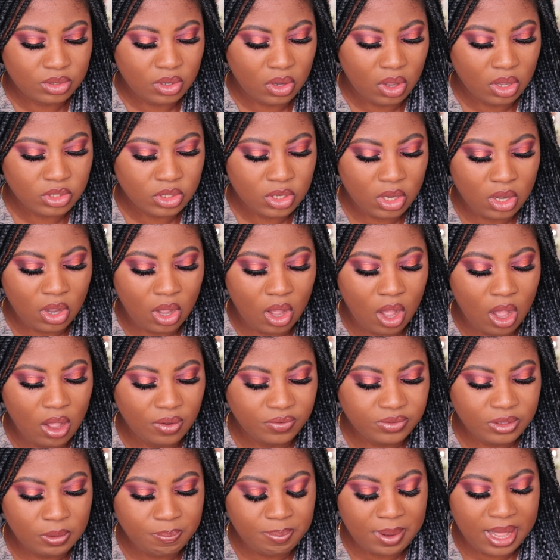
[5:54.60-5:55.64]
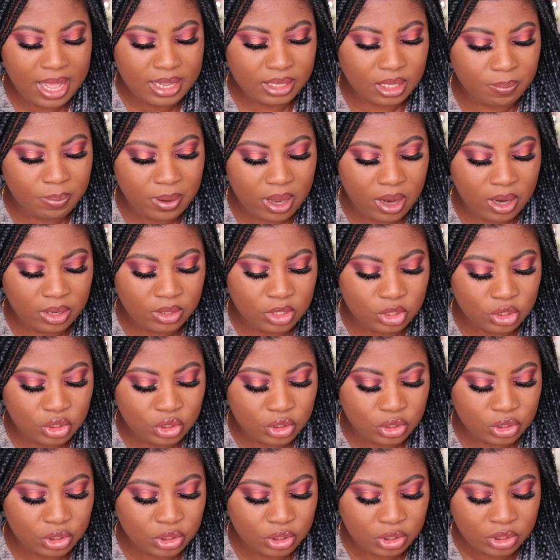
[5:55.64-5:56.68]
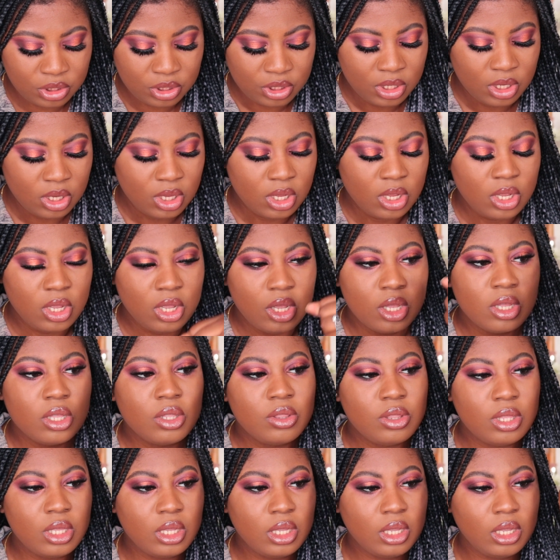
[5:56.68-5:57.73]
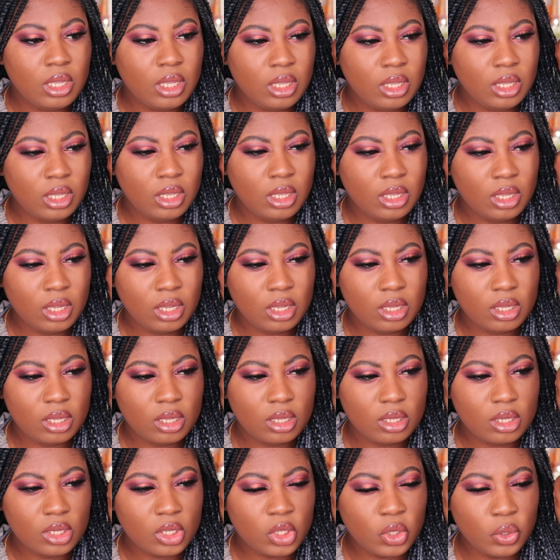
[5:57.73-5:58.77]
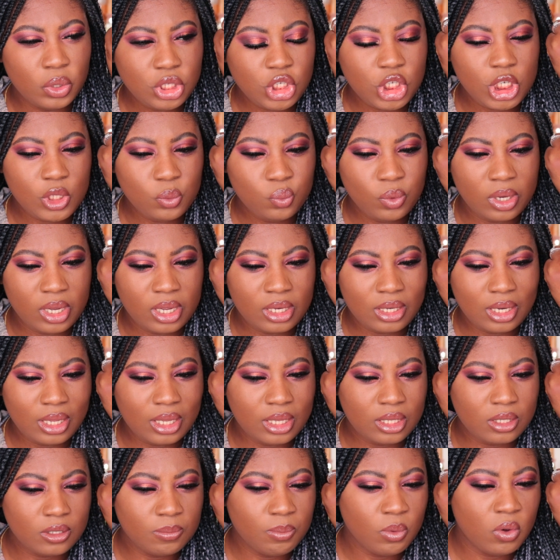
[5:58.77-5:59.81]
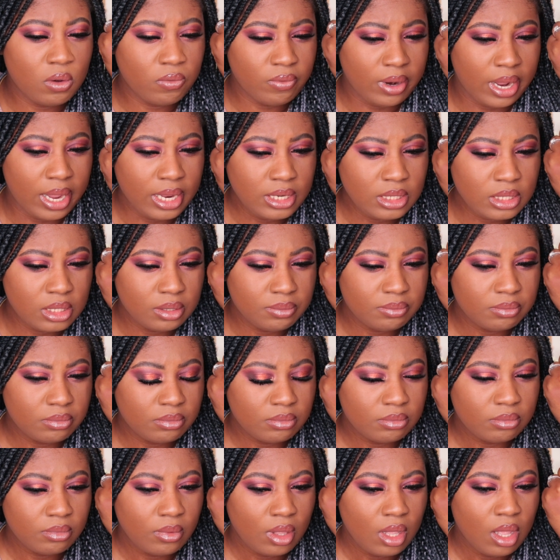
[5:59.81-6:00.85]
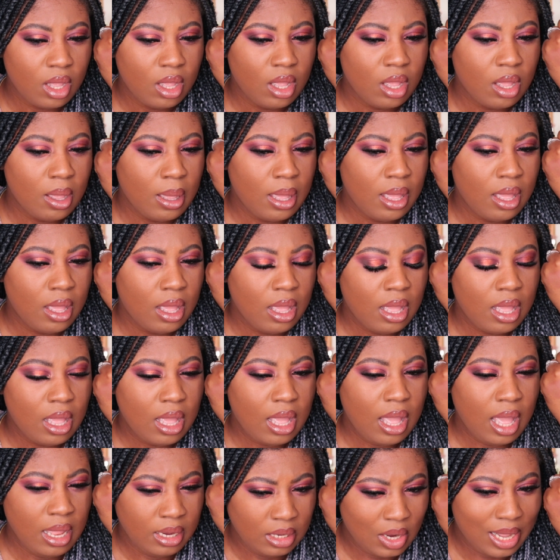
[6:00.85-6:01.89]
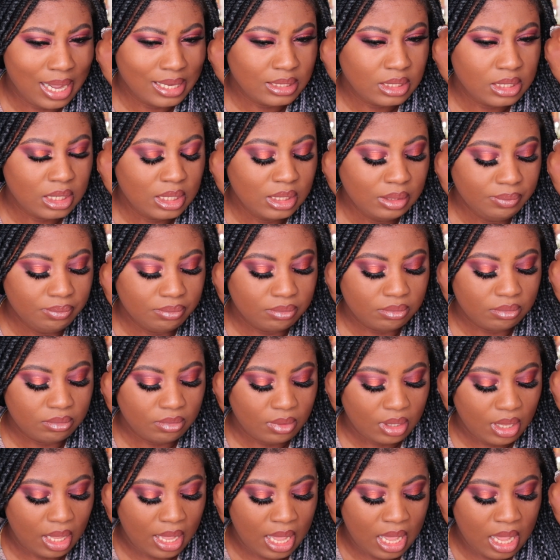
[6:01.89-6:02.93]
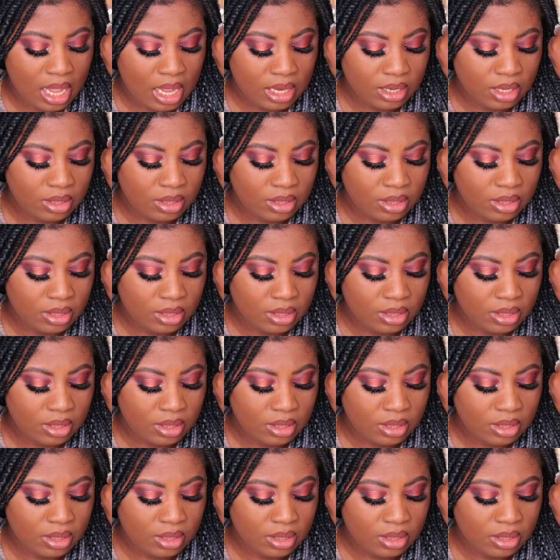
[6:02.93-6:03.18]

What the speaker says: So off the bat, comparing the two, the Gucci one is more red and lighter, and